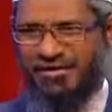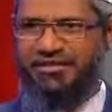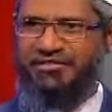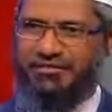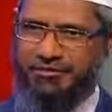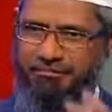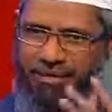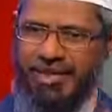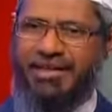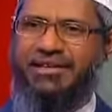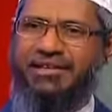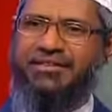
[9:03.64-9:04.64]
otherwise
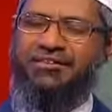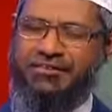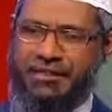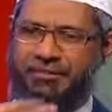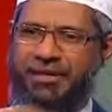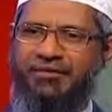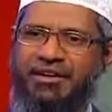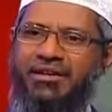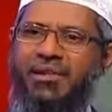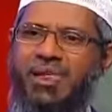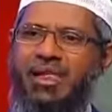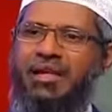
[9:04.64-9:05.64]
marrying in the same
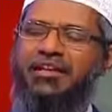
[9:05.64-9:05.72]
level